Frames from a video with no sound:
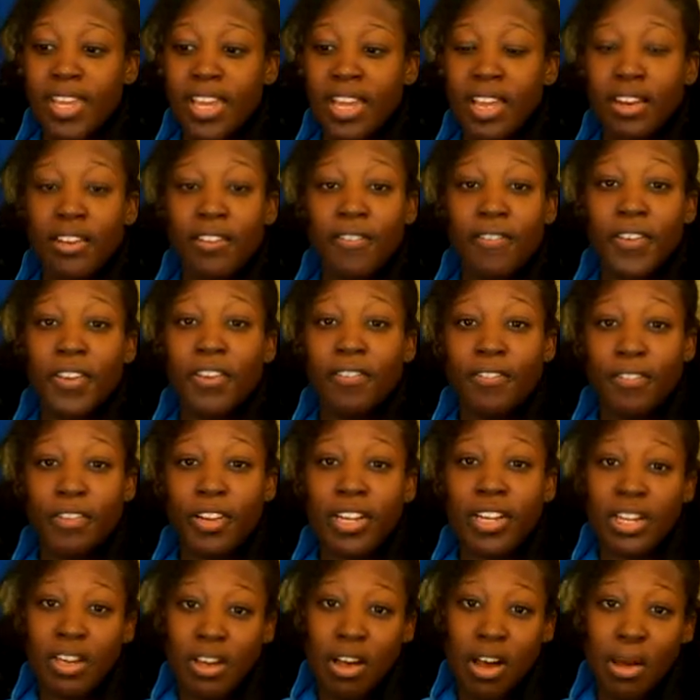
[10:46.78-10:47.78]
don't know, feel
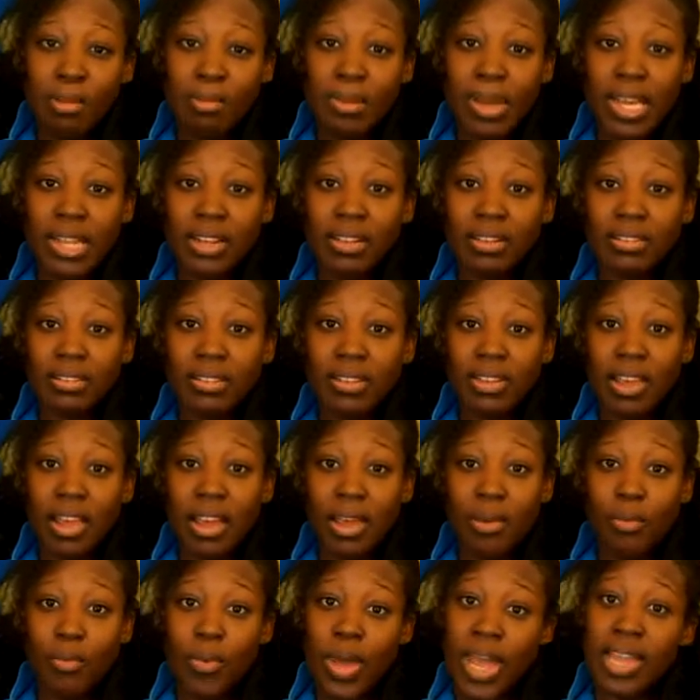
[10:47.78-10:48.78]
free to comment,
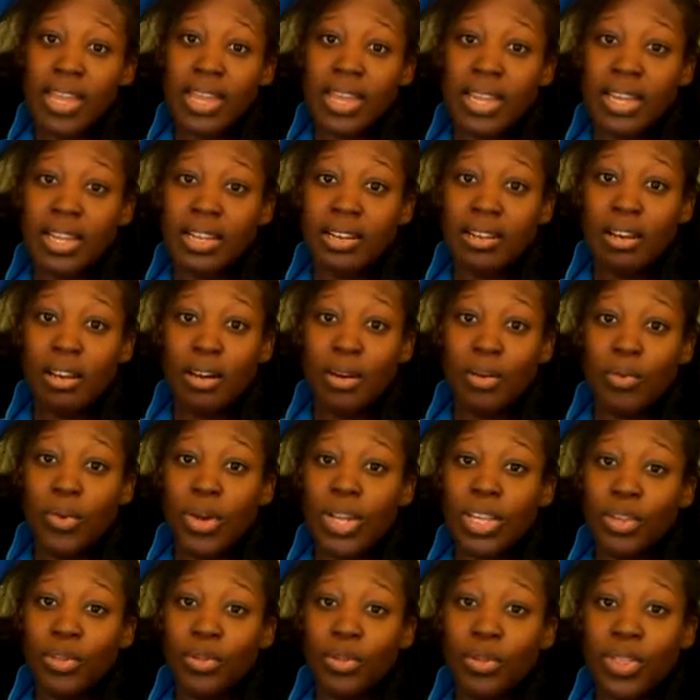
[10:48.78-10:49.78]
weigh in on
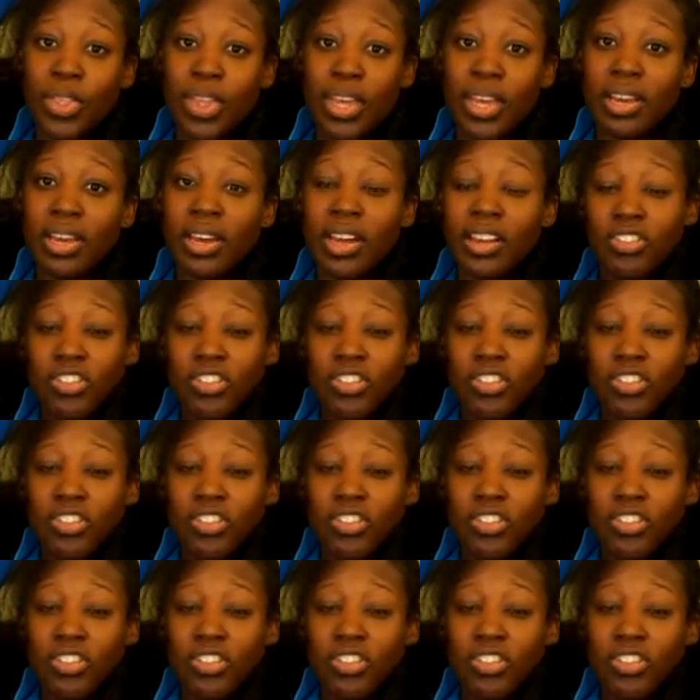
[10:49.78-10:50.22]
what you think.